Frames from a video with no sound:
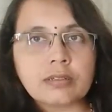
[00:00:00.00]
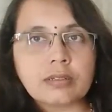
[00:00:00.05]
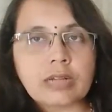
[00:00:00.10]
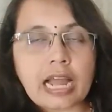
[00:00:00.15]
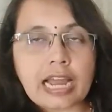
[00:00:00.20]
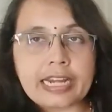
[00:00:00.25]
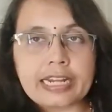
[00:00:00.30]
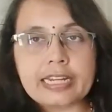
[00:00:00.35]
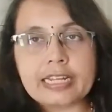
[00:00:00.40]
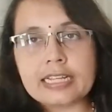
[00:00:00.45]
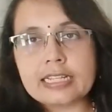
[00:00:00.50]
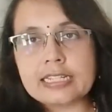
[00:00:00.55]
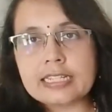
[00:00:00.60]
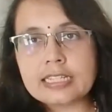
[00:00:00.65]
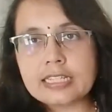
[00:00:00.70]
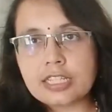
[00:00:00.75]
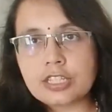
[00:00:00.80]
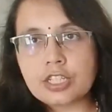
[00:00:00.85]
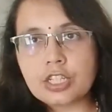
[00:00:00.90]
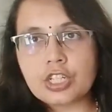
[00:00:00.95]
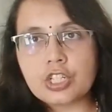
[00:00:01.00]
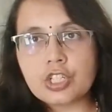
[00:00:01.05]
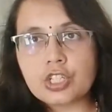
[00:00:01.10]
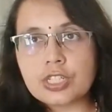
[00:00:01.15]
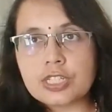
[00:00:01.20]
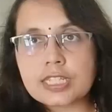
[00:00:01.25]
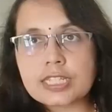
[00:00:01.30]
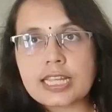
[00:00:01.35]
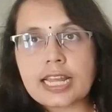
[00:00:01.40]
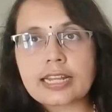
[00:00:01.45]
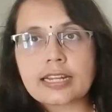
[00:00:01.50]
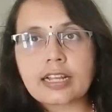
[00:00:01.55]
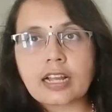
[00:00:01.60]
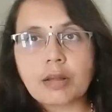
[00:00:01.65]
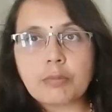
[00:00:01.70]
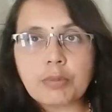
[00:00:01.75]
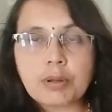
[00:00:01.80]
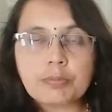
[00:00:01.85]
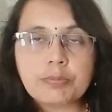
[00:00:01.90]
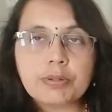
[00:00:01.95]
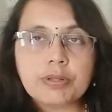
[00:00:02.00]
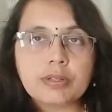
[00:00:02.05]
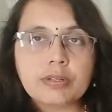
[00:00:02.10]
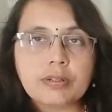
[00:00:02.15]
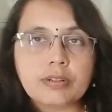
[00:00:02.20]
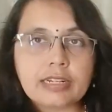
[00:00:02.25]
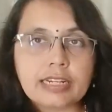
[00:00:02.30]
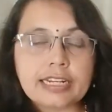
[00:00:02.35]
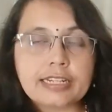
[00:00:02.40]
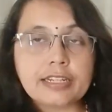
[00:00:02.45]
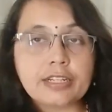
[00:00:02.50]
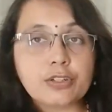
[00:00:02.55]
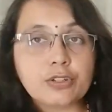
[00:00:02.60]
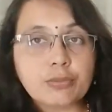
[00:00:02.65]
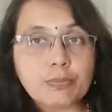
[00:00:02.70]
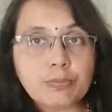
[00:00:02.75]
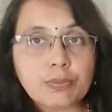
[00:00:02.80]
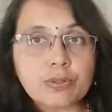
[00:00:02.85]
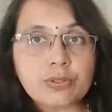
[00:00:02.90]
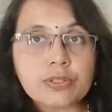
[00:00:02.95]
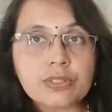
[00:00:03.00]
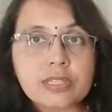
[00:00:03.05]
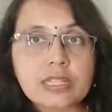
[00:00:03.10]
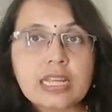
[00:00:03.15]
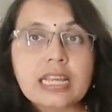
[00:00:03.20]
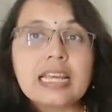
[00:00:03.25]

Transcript: ideas and suggestions that come up related to books,